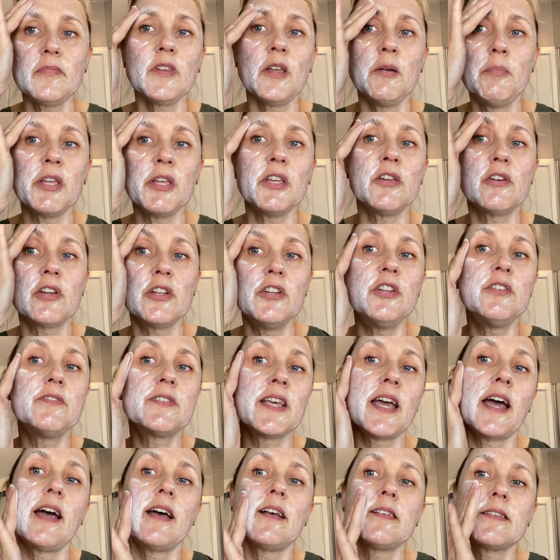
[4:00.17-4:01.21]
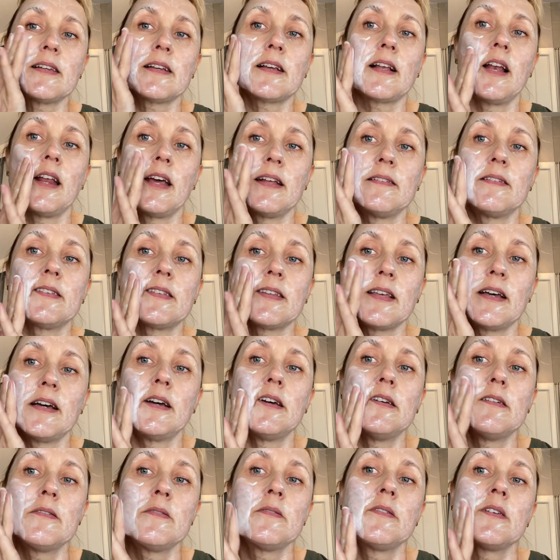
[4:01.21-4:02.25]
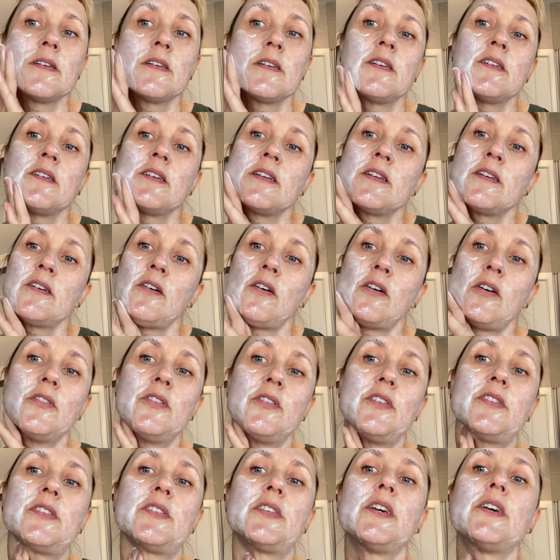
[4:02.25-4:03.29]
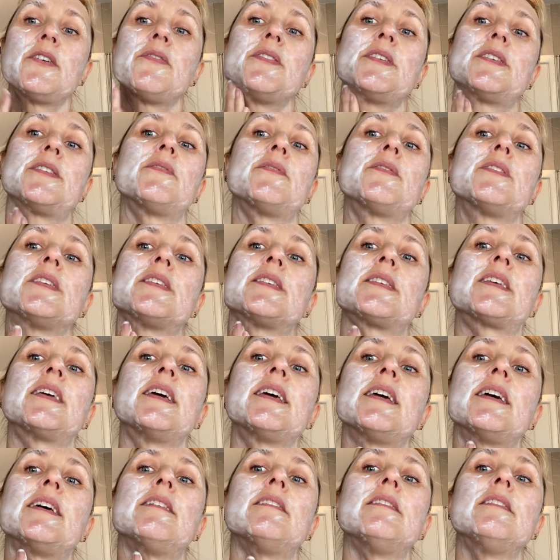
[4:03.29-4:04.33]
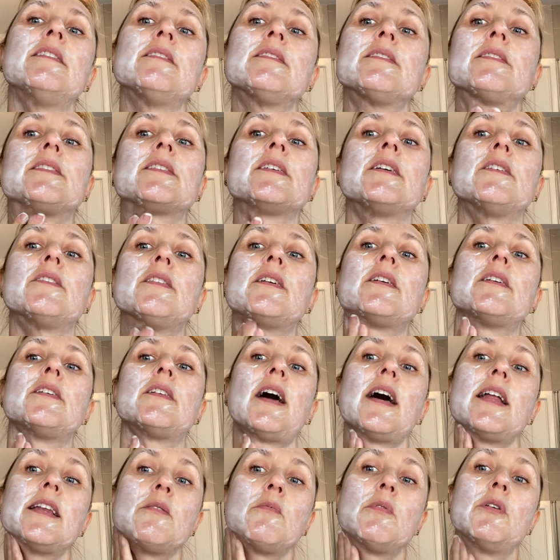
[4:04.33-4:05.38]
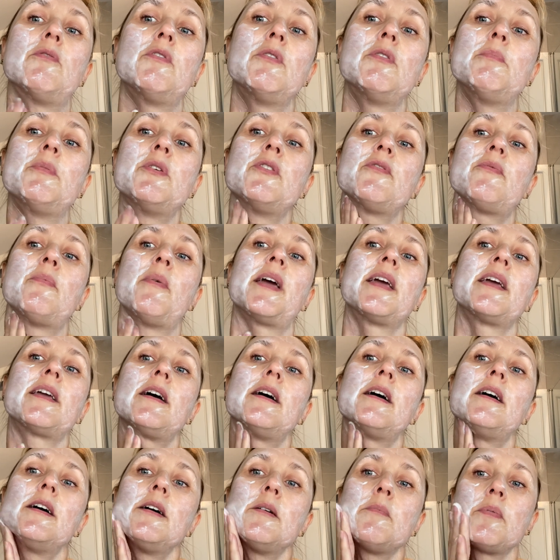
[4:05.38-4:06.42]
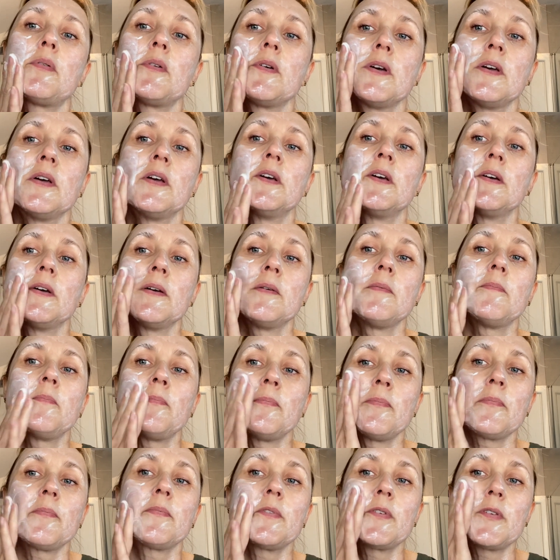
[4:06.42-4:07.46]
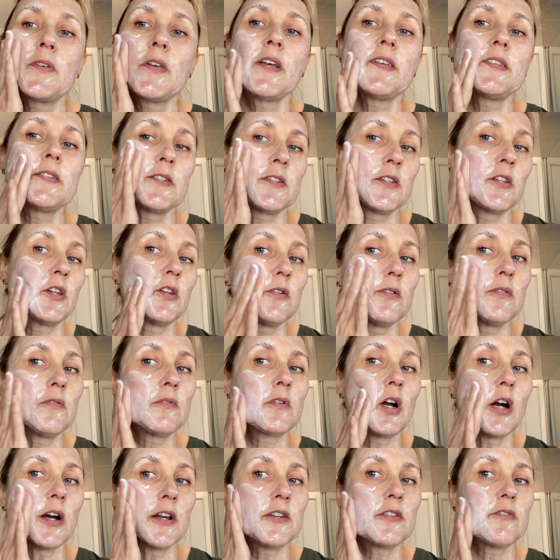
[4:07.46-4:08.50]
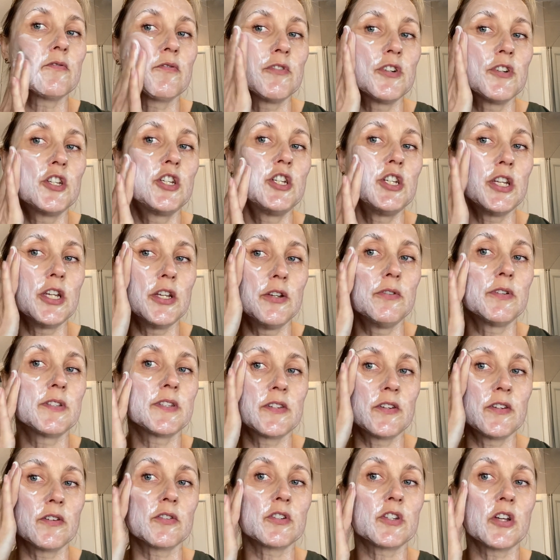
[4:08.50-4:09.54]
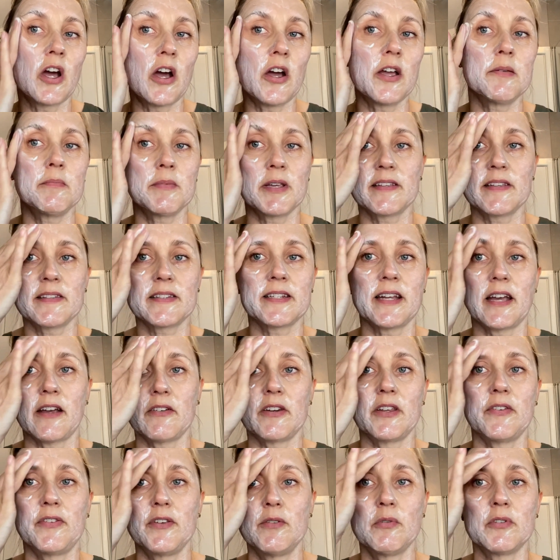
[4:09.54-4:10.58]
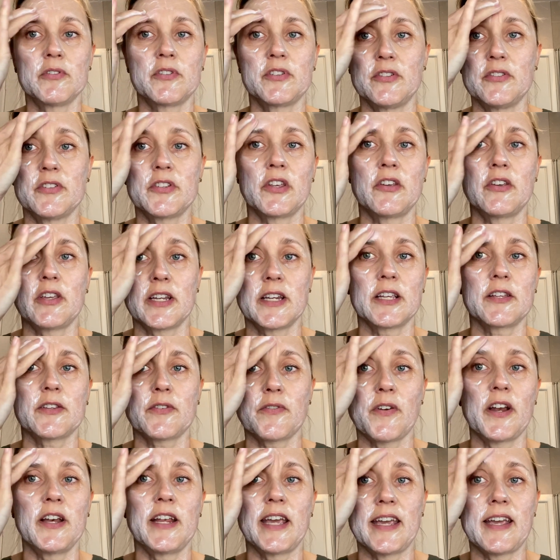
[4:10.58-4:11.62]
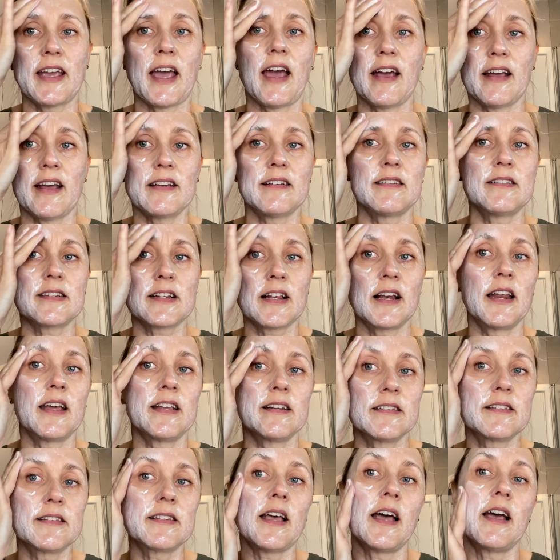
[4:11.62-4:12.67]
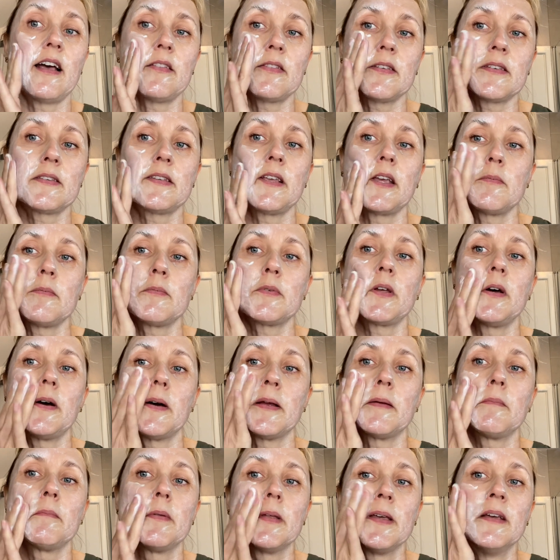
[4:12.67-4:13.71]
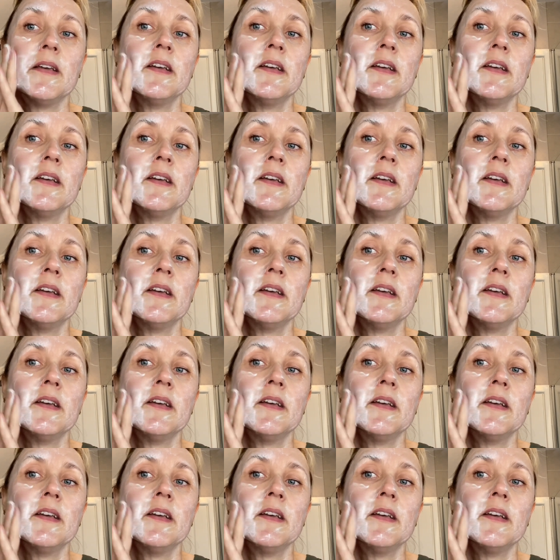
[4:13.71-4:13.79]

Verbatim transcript: but you can use it as a cleanser on the surface of the skin so that, and it will remove makeup just to kind of reduce your timings down if you want to so you can exfoliate and cleanse at the same time.